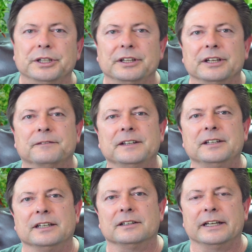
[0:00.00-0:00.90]
in the
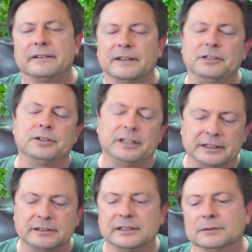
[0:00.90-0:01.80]
affiliate link and then you can
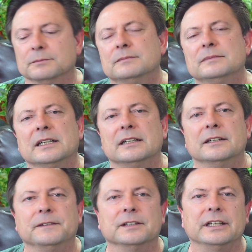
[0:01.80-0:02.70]
get some
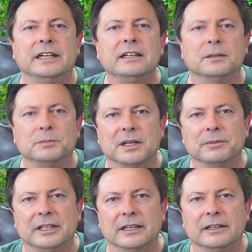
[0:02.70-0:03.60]
affiliate income
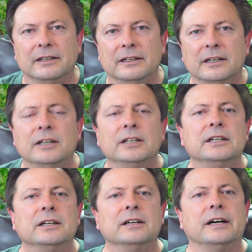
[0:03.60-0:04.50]
coming in.
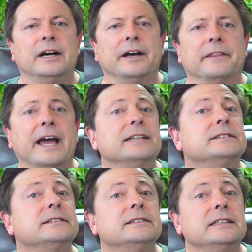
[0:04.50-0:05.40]

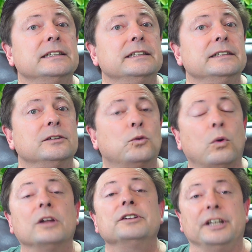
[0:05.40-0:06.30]
That's the
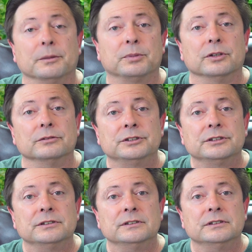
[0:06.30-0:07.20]
quality
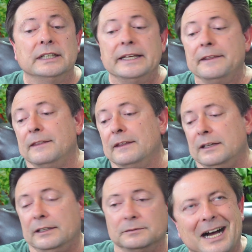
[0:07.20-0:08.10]
approach.
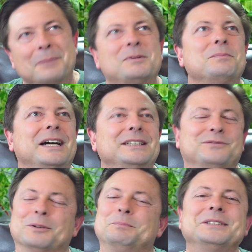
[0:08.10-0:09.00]
The optimized
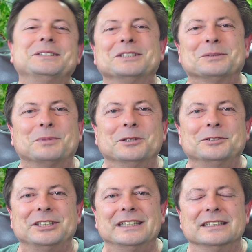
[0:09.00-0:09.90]
for business
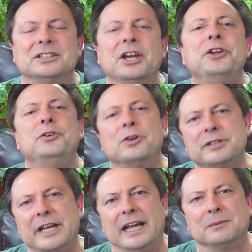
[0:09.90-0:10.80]
approach is you go
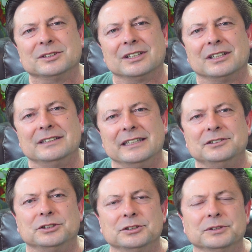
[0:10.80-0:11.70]
to Amazon
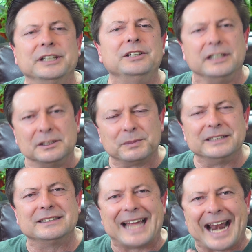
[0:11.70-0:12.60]
and Chewy, these
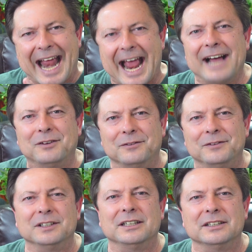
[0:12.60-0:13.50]
places that have
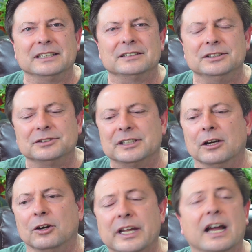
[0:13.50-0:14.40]
affiliate links, and you say,
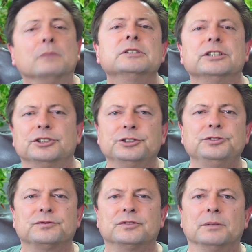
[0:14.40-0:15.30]
okay, I'm going to
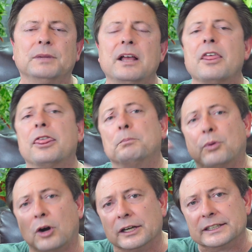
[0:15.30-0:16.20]
choose from the
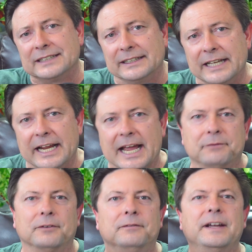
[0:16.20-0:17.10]
products that they
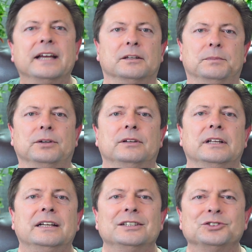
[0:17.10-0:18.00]
have available.
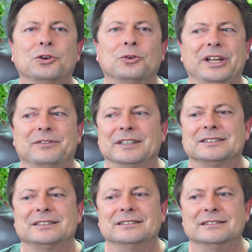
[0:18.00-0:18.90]
So if
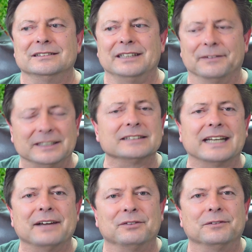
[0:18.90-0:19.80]
it
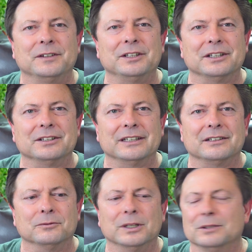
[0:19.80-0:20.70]
doesn't have an affiliate
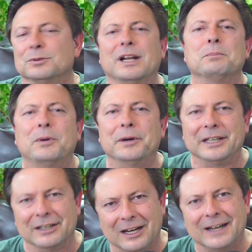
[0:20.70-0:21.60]
link, well, we're not
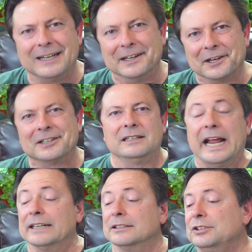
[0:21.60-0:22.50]
putting it on here.
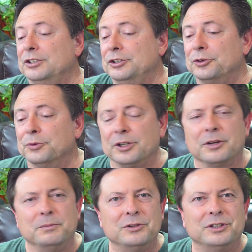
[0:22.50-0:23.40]
And you in the
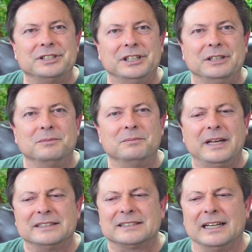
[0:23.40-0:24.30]
community
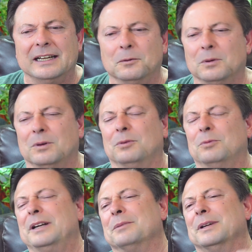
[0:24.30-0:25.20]
may say, well,
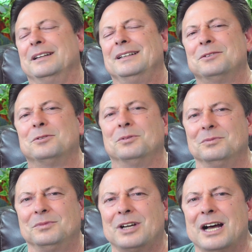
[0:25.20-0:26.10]
wait a minute, you don't
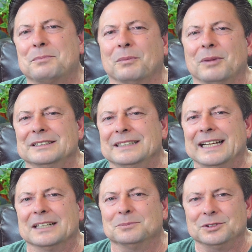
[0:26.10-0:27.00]
compromise
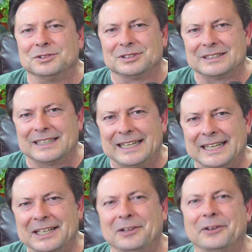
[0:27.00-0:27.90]
the animal's
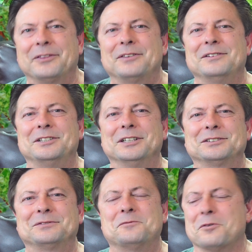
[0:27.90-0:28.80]
health
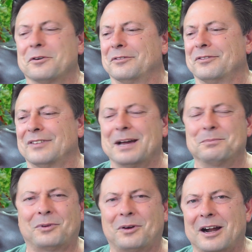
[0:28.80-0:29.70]
just for
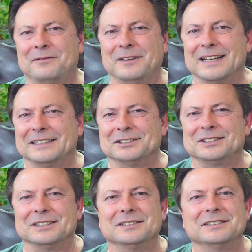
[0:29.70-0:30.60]
that profit. That
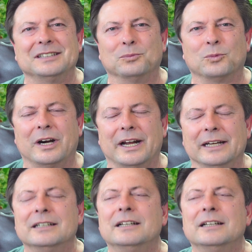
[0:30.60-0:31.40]
just doesn't seem right.